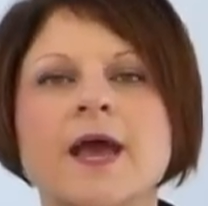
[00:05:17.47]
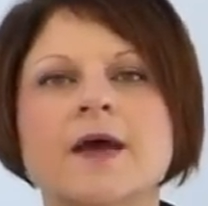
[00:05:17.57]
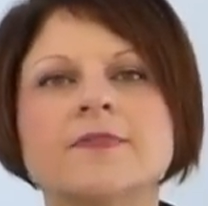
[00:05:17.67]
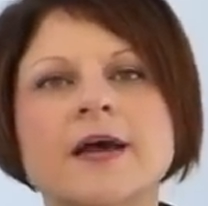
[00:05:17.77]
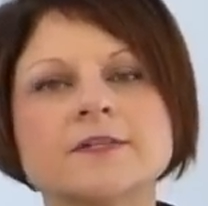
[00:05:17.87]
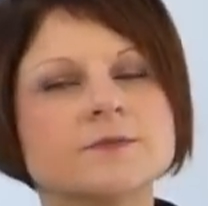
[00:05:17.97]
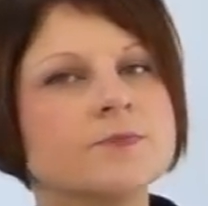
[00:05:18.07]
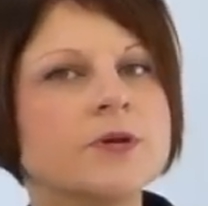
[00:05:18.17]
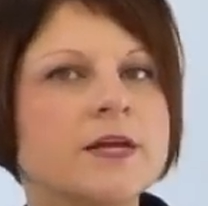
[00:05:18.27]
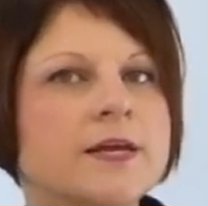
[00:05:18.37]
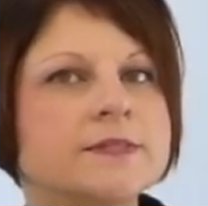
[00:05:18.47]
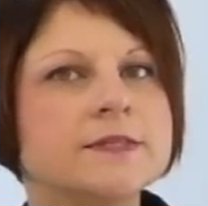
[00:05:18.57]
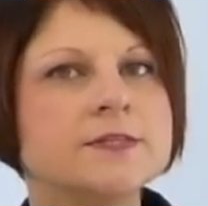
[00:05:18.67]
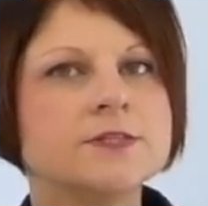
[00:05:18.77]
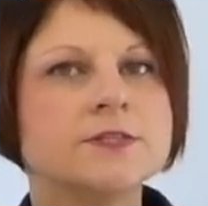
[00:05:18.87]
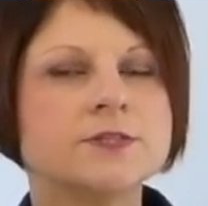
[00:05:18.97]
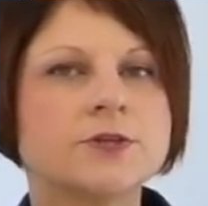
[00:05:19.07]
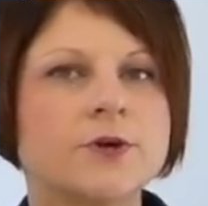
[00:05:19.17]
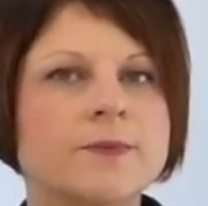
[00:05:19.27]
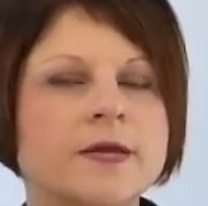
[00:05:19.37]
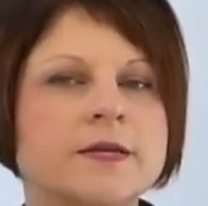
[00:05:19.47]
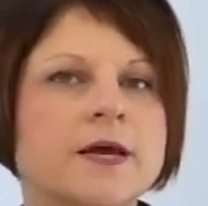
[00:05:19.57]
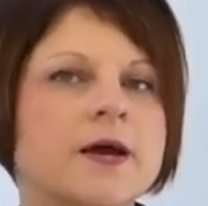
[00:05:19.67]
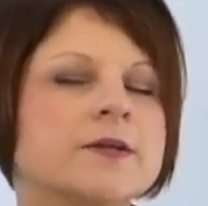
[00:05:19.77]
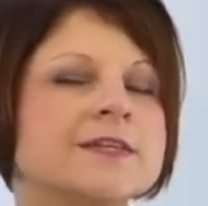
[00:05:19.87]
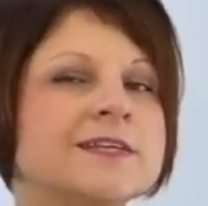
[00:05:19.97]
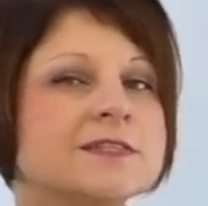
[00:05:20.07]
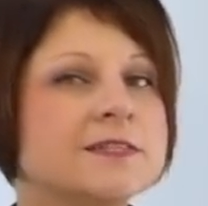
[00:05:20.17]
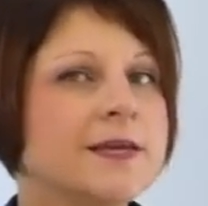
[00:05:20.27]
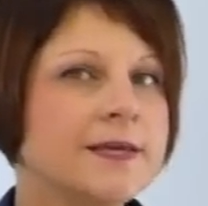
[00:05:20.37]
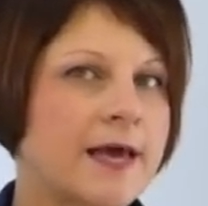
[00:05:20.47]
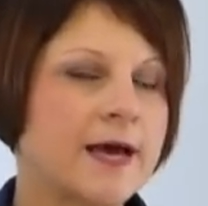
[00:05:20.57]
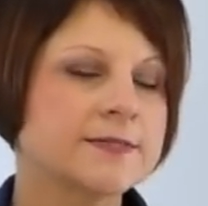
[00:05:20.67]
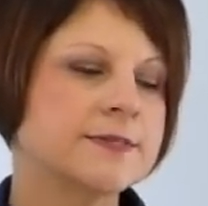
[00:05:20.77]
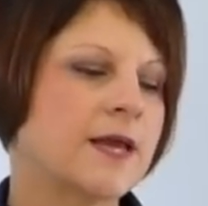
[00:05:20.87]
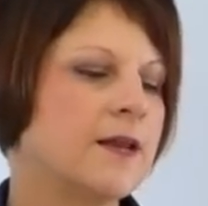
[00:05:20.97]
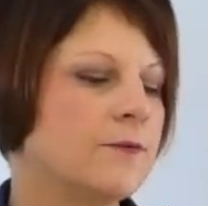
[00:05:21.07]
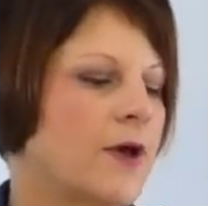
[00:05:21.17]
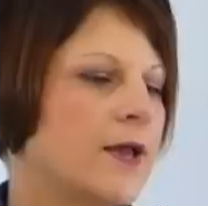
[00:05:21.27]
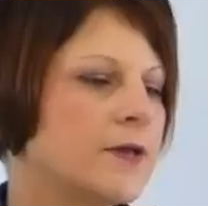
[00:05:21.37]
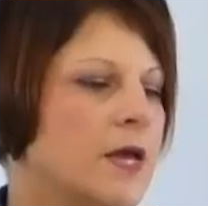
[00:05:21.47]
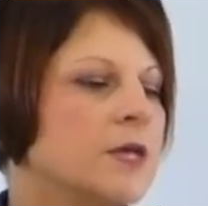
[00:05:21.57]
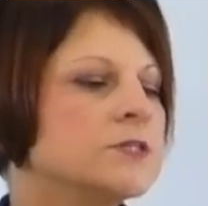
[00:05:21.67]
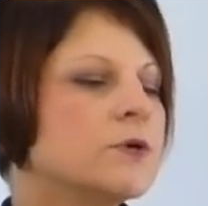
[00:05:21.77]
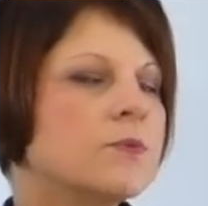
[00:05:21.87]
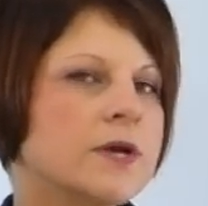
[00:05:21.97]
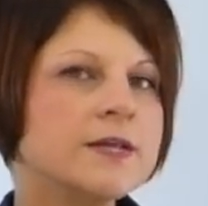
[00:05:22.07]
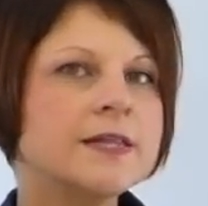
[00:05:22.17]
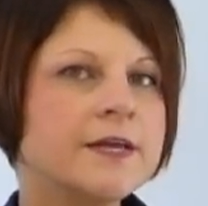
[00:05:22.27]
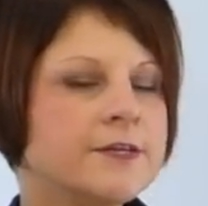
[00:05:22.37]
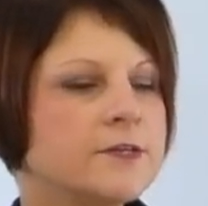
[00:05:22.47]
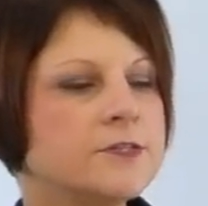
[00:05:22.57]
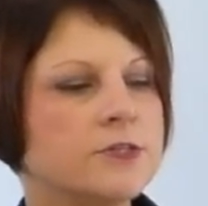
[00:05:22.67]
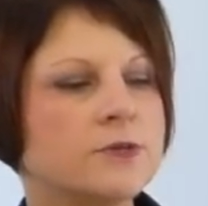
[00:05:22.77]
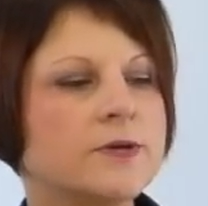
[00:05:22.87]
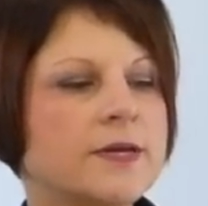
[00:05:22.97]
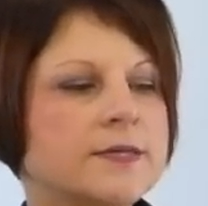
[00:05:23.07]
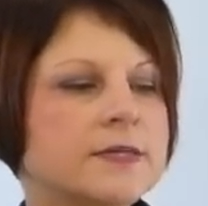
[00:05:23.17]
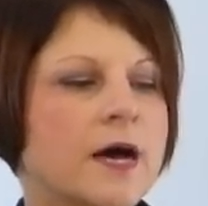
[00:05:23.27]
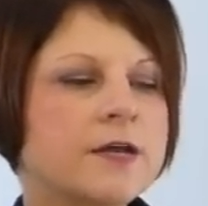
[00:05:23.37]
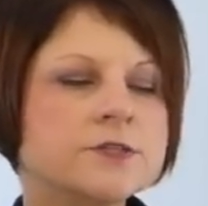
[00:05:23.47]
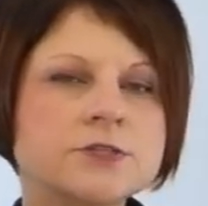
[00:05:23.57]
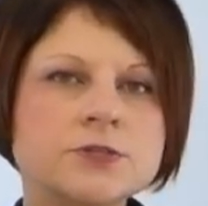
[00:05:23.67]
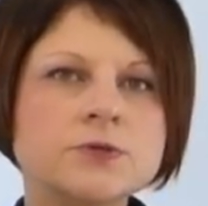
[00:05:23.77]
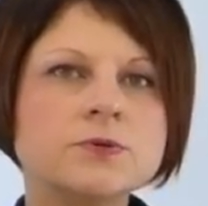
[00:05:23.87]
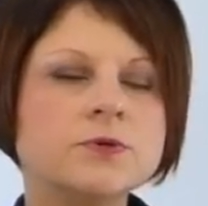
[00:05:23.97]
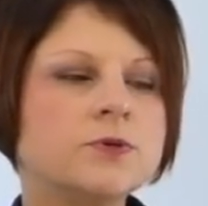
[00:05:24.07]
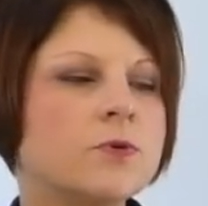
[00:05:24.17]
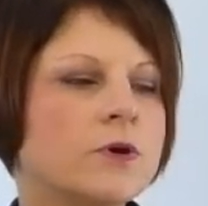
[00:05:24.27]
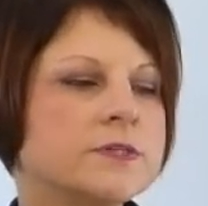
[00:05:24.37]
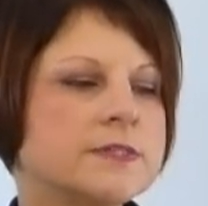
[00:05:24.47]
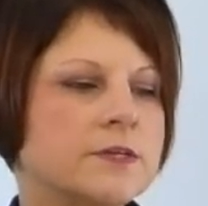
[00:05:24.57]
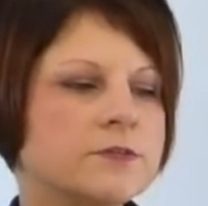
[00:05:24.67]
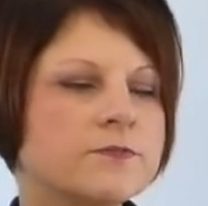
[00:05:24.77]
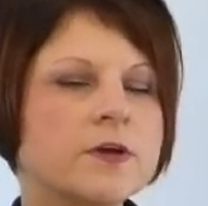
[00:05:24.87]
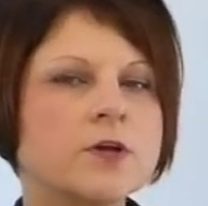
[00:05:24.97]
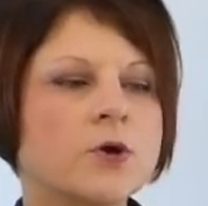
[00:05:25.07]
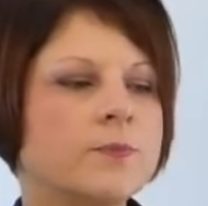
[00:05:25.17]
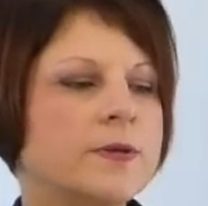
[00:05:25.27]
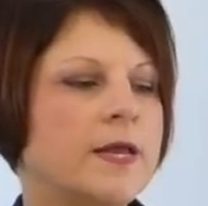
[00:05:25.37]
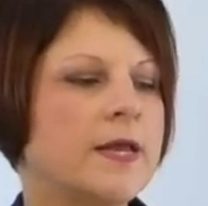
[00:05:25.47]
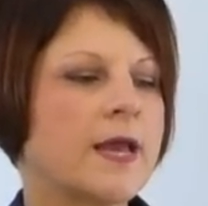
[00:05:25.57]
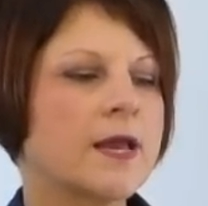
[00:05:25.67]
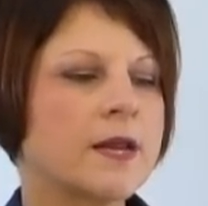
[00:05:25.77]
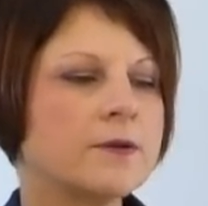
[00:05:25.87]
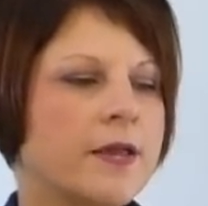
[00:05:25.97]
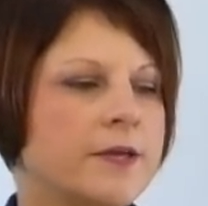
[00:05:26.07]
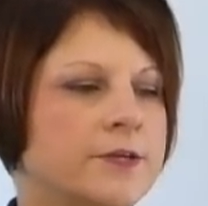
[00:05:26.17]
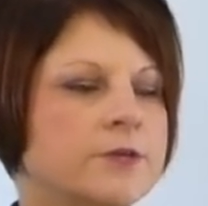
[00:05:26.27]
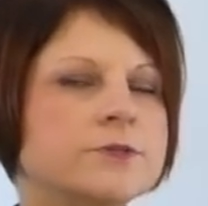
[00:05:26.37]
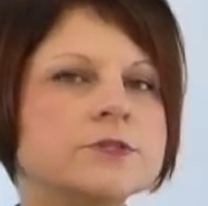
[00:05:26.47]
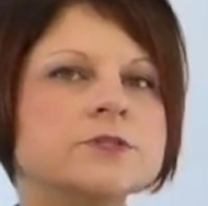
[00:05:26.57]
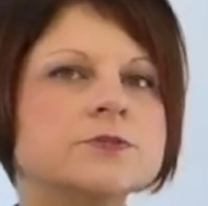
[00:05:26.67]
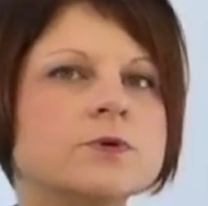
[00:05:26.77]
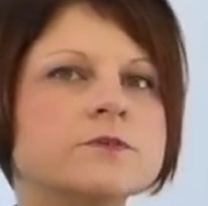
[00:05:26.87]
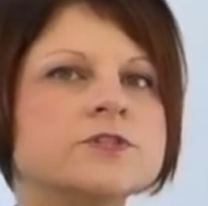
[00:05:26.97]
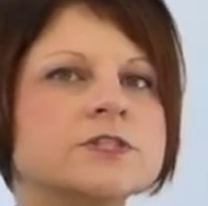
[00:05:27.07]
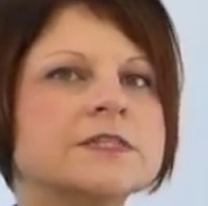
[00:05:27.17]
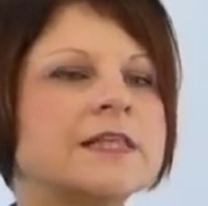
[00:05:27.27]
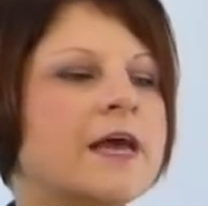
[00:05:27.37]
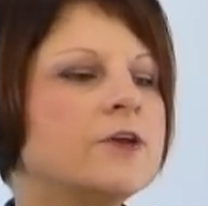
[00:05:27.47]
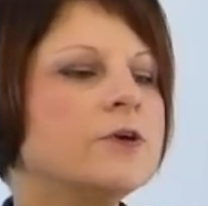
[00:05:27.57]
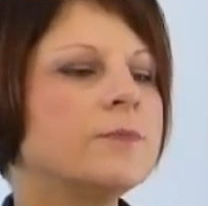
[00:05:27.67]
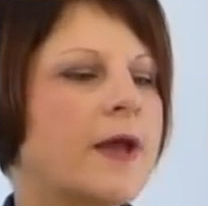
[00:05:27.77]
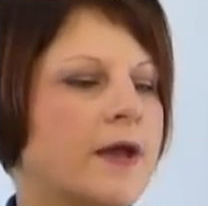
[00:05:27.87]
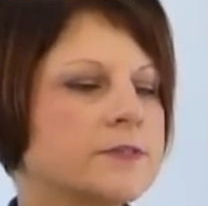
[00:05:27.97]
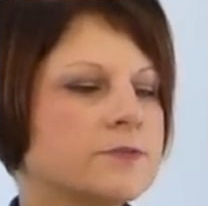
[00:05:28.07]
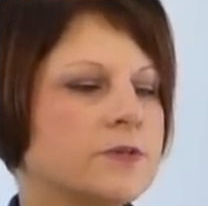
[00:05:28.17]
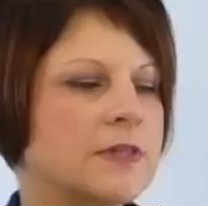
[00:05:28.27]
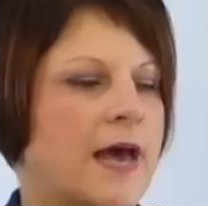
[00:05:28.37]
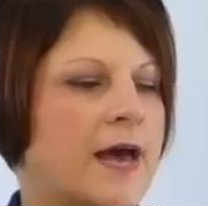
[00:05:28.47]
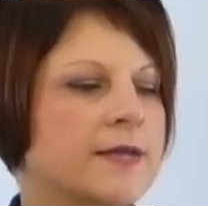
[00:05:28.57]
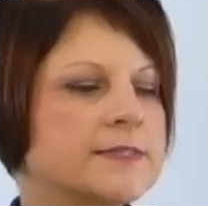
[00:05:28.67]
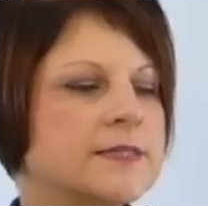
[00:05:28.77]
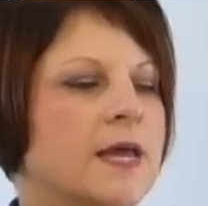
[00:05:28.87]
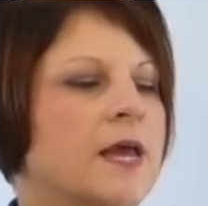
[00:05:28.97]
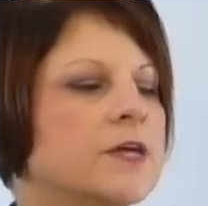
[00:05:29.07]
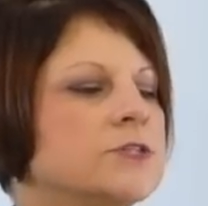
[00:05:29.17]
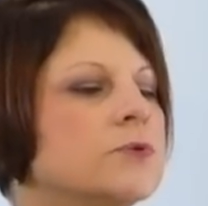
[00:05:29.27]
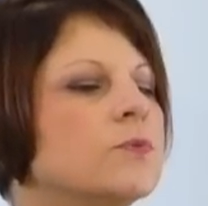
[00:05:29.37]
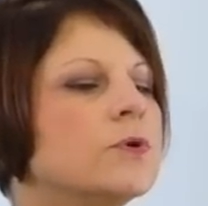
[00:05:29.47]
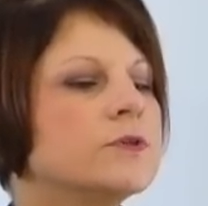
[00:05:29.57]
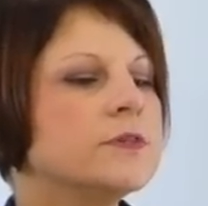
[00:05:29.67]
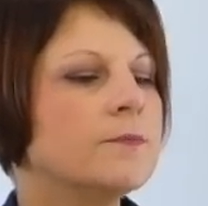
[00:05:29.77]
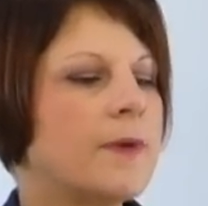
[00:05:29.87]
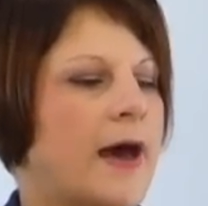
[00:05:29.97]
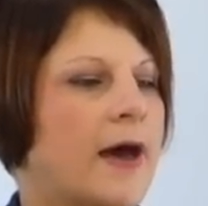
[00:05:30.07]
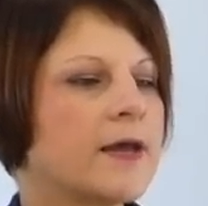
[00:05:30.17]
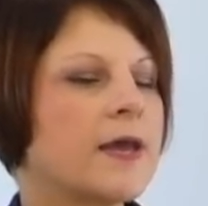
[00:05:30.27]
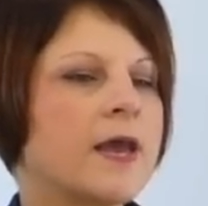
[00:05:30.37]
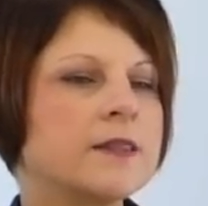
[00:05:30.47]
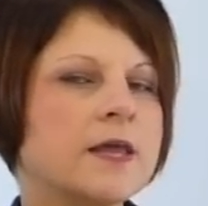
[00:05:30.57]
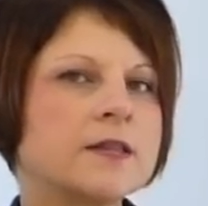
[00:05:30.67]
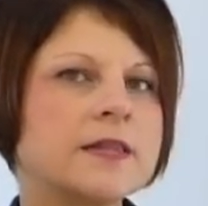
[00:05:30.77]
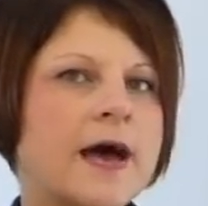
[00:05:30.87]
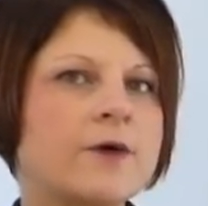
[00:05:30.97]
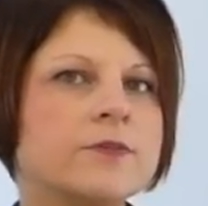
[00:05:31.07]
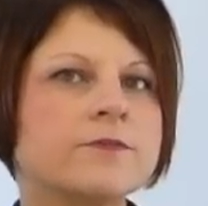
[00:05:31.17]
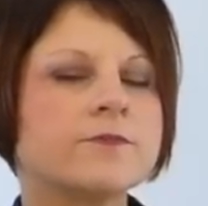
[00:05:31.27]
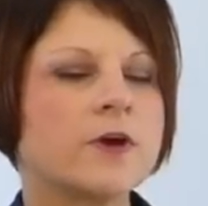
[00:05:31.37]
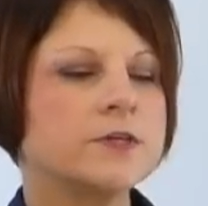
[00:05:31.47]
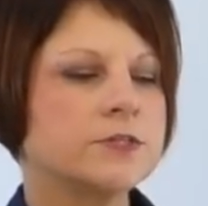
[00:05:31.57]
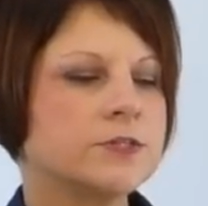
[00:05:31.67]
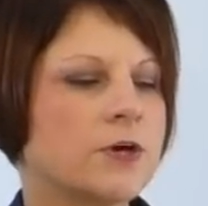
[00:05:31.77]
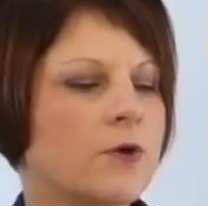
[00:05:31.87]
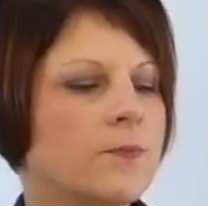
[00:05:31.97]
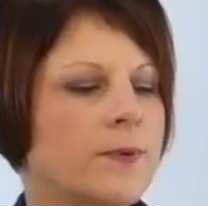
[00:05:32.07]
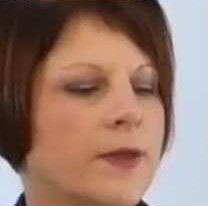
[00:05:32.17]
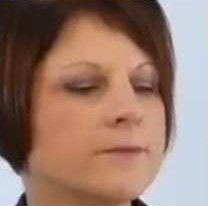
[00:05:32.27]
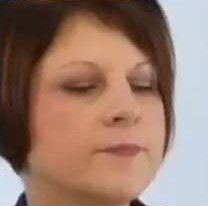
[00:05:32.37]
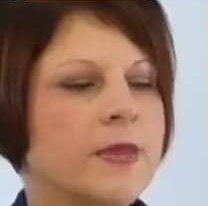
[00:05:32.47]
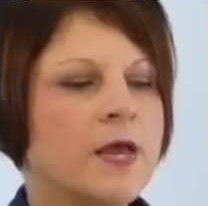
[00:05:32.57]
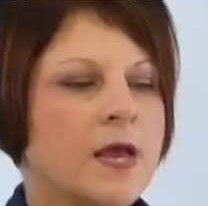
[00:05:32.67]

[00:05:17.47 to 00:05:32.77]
And that's pretty easy to determine, at least to guess anyway. So what I'd like you to do is undo your center front opening, and I'd like you to sort of just let your pants relax toward the back and allow the front to open.